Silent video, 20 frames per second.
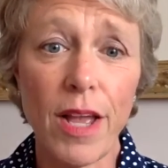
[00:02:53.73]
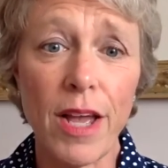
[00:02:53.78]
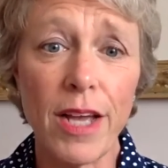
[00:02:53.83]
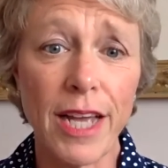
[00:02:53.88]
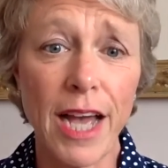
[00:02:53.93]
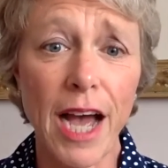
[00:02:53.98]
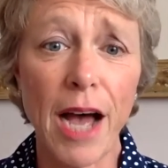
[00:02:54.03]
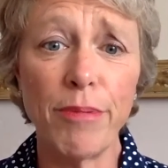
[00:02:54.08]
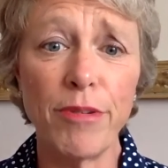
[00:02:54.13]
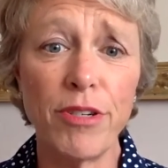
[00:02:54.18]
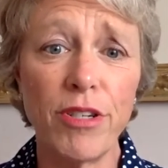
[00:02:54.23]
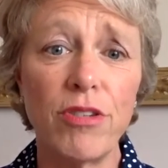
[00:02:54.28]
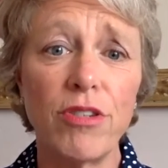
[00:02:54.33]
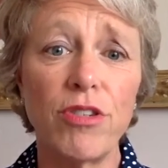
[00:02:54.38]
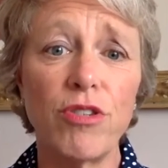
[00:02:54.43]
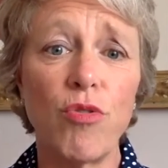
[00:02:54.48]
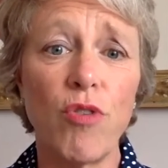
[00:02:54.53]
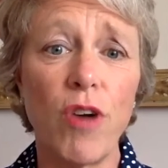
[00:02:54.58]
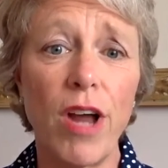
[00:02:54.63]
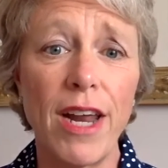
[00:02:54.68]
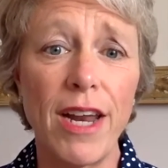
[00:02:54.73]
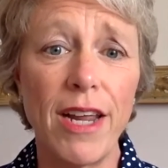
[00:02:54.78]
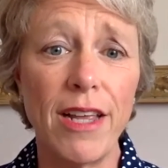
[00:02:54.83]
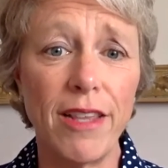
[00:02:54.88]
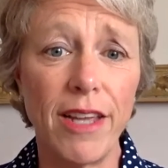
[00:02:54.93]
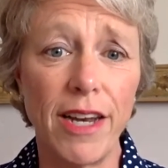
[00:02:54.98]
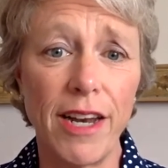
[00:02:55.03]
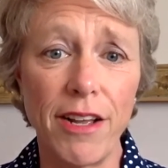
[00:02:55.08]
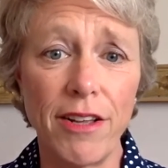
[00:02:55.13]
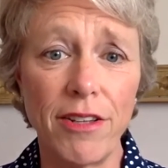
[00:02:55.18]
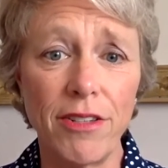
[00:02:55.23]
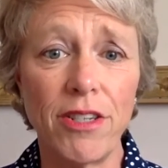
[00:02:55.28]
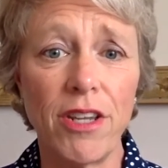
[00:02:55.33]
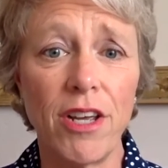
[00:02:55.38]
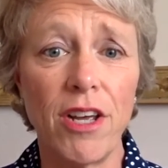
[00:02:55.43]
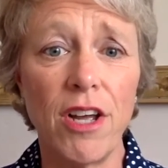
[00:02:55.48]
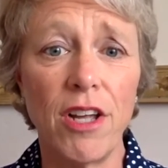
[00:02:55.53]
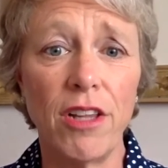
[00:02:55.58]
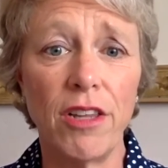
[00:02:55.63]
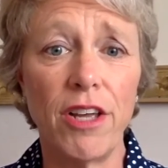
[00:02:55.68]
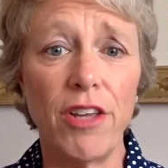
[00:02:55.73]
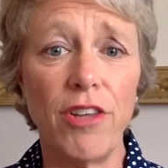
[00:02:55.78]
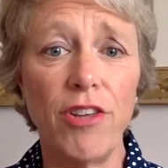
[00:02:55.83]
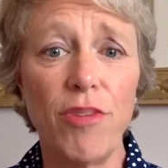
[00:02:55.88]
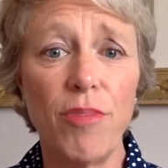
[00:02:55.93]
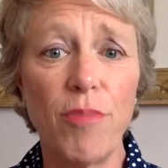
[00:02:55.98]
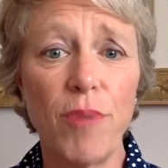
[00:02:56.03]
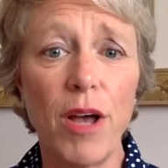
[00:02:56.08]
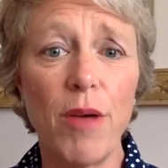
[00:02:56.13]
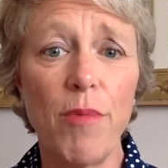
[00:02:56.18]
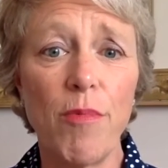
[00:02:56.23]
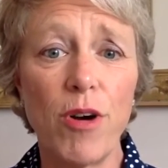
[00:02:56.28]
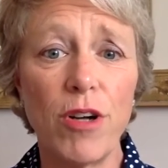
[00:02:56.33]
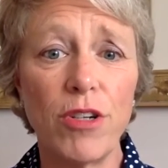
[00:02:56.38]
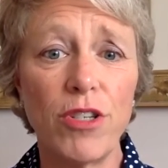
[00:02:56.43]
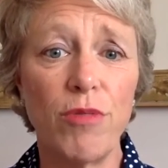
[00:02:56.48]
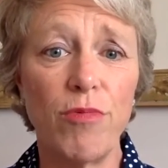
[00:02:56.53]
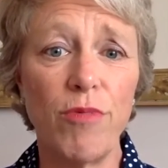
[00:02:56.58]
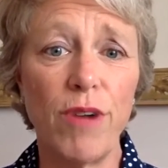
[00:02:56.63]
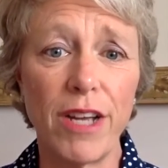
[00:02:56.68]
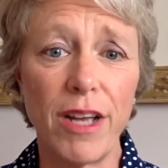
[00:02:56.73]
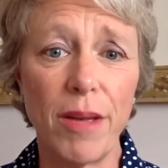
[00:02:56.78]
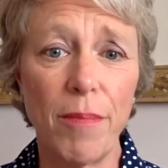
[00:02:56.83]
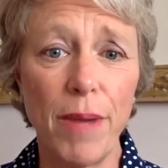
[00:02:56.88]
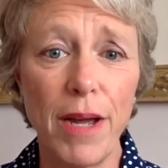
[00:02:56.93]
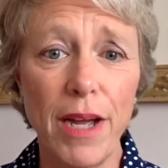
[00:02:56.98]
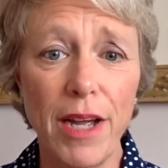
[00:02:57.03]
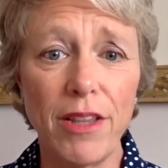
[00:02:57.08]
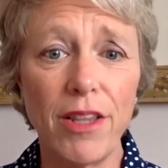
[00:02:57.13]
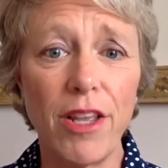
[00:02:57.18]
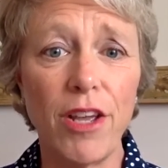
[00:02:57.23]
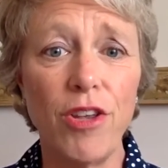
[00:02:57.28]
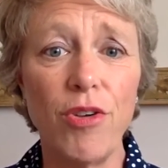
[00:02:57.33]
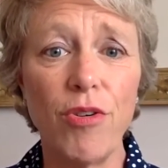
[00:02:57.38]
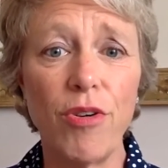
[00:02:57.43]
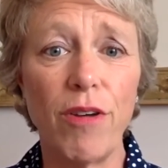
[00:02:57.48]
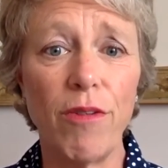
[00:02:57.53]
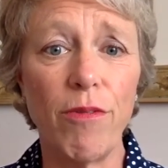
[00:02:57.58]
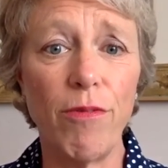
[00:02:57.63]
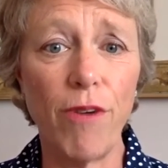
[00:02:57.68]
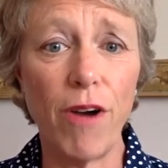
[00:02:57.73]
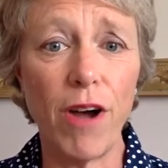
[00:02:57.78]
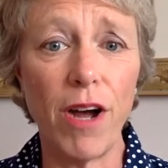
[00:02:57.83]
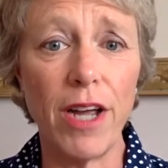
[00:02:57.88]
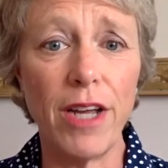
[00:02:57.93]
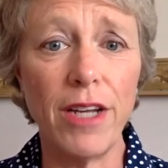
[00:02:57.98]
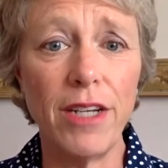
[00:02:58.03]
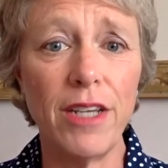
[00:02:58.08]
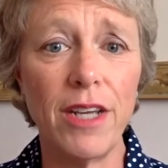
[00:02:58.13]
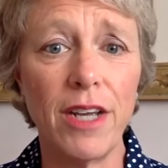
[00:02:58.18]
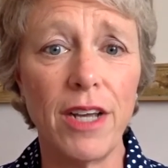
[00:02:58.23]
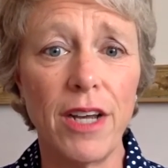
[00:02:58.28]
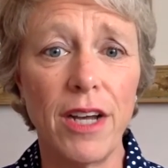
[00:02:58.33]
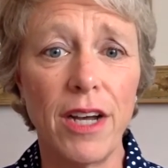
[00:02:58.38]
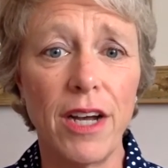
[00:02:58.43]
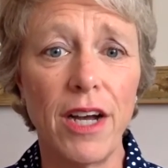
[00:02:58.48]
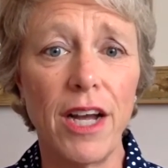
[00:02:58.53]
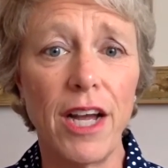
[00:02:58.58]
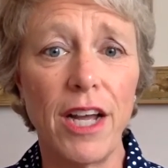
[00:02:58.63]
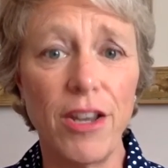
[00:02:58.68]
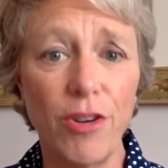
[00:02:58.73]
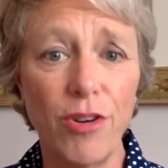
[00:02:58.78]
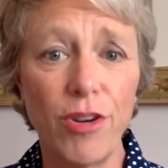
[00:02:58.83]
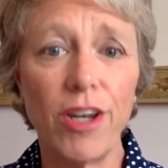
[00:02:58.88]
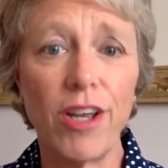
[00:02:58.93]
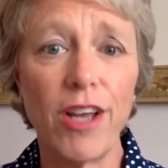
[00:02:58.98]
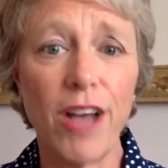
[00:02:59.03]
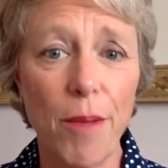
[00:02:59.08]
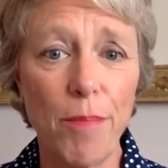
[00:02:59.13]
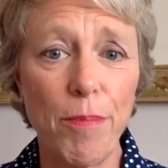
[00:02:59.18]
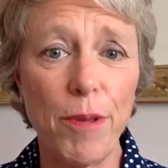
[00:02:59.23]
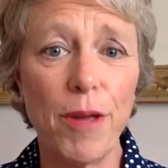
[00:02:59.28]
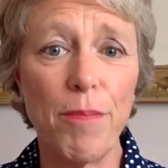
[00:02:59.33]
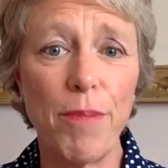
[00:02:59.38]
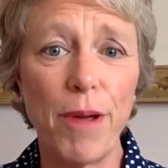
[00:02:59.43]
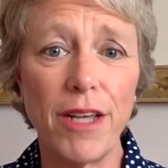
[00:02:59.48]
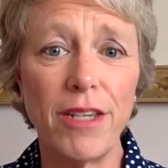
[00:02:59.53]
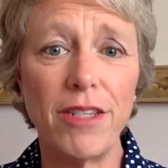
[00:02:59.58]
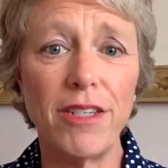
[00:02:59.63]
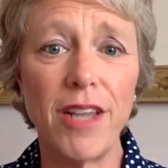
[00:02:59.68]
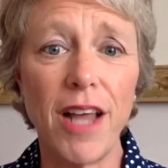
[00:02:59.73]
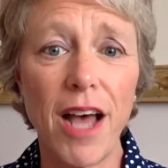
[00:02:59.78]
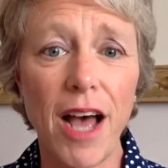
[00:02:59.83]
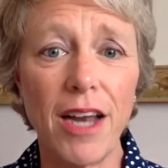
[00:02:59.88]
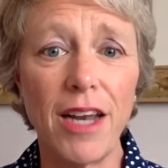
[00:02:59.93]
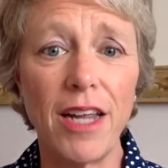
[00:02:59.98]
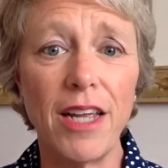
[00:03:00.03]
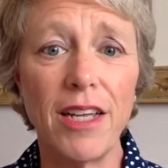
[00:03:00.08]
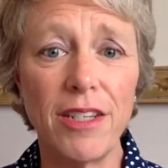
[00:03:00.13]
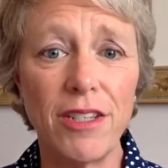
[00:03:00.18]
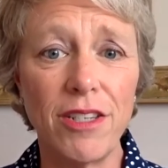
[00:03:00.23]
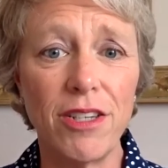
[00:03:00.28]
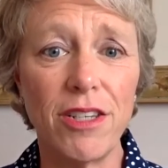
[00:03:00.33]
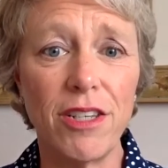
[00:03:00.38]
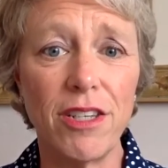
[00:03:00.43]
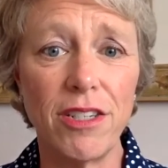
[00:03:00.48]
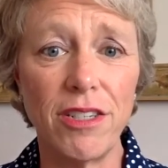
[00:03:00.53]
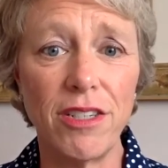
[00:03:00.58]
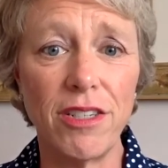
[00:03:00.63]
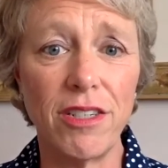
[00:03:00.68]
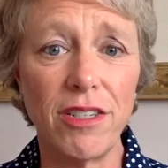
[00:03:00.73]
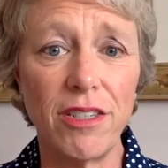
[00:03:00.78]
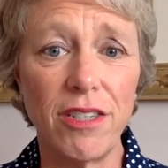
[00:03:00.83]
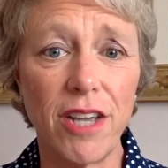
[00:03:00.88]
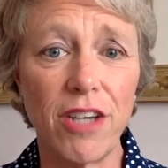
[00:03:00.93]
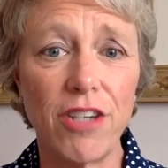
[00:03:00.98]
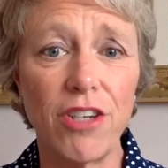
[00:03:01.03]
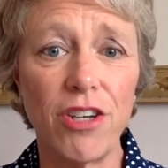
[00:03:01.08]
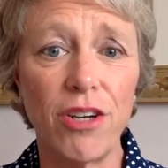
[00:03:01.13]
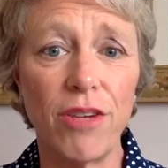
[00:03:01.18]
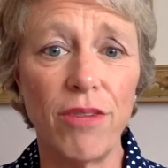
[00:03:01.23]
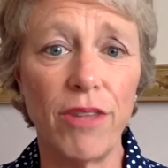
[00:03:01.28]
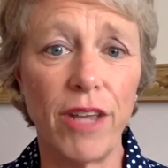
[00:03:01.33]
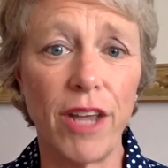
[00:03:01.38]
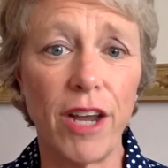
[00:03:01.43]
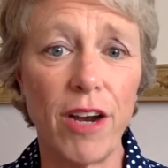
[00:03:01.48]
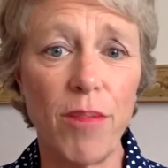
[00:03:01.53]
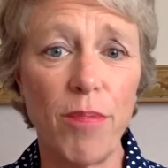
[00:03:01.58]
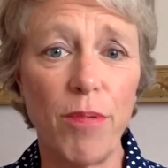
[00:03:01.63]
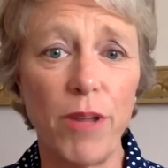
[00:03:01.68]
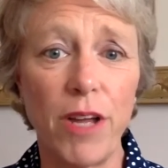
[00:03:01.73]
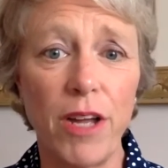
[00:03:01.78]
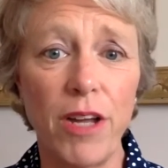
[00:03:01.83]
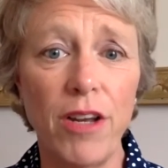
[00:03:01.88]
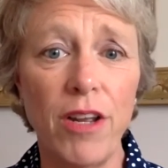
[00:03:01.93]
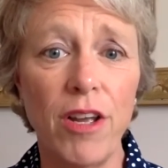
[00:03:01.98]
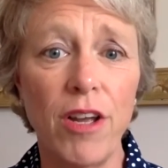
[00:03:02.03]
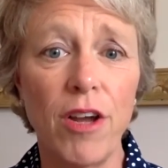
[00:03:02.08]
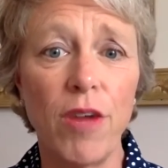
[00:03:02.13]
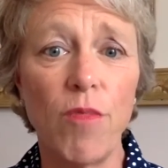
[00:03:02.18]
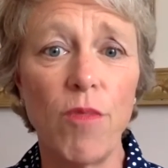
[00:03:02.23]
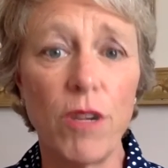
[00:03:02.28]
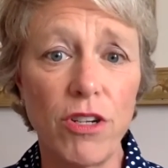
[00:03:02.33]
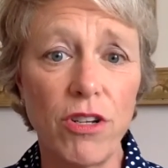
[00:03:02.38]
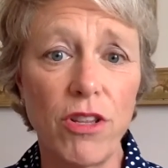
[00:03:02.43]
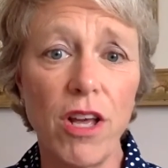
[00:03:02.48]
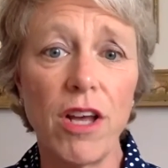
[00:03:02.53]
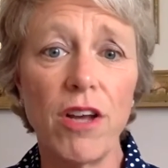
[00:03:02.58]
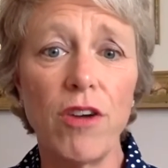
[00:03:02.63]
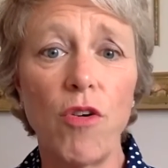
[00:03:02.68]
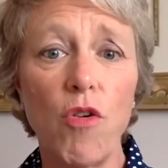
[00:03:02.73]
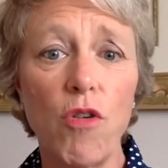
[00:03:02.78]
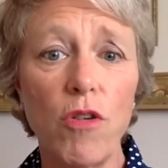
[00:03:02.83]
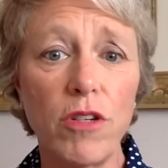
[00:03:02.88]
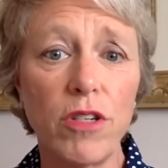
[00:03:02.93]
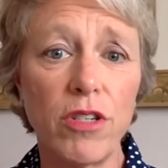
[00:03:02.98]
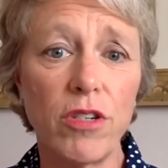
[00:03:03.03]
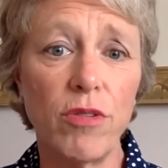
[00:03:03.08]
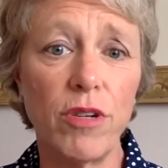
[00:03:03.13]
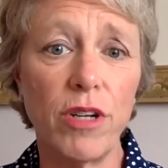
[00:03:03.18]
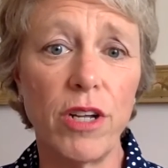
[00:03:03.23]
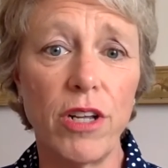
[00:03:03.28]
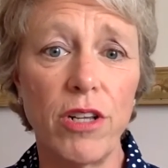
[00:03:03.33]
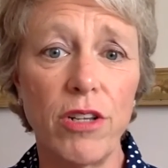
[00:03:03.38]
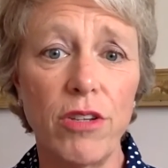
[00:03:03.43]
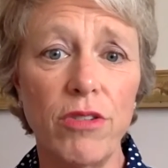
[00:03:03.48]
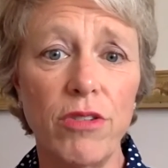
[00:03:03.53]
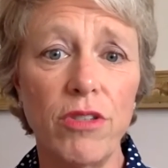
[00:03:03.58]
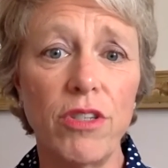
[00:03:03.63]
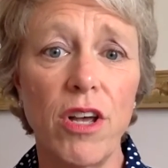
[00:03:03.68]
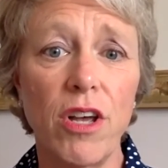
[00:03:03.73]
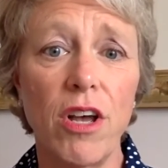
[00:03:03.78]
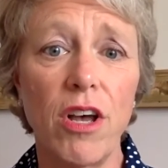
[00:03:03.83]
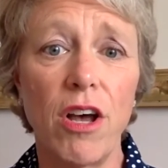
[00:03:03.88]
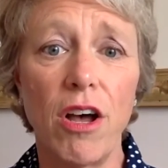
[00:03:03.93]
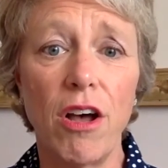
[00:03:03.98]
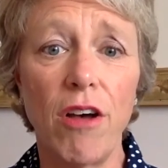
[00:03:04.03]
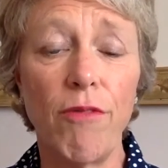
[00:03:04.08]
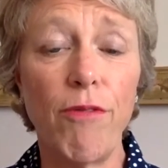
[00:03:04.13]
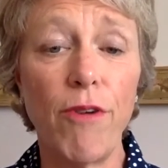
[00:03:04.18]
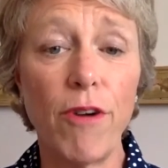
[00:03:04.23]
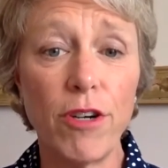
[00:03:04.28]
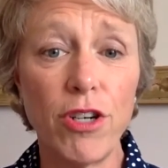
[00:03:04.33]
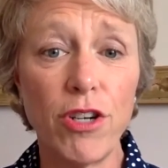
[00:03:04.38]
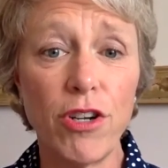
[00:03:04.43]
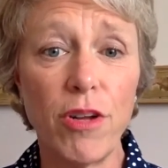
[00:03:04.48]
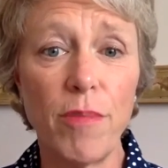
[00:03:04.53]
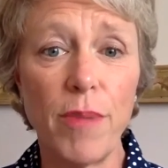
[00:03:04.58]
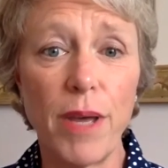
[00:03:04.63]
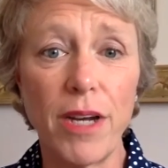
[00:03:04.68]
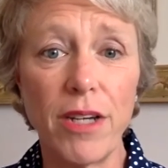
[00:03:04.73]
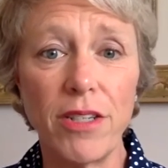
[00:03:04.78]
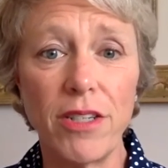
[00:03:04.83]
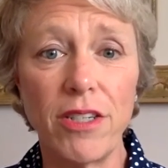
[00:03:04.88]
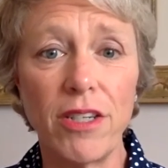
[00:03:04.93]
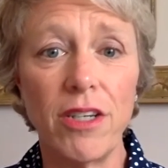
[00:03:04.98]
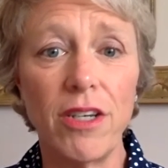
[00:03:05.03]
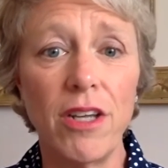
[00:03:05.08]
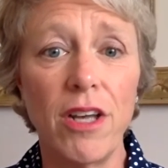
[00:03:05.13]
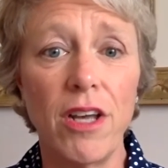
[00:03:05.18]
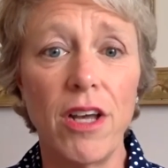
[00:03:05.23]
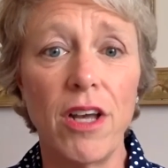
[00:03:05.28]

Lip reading: capsules, or anything else that you might want to recommend that you can find, and you can copy and paste that into this section of the care plan, which then also includes functional medicine